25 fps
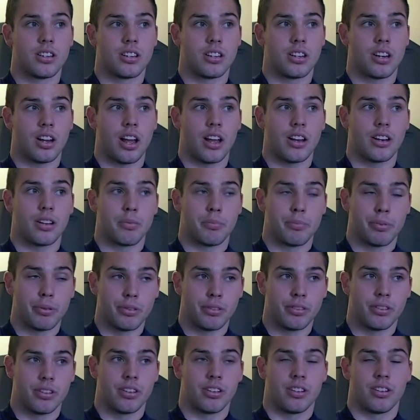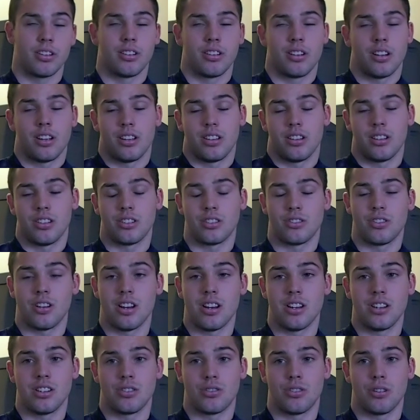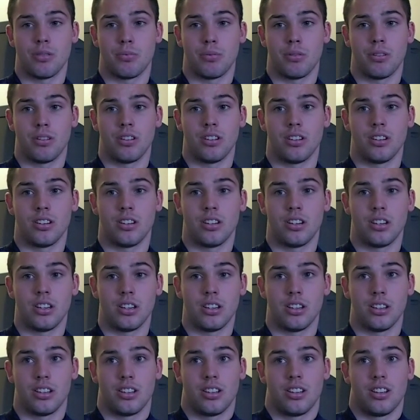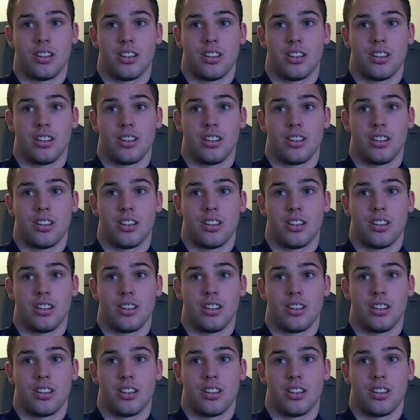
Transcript: like, to put the Australian strip on, like,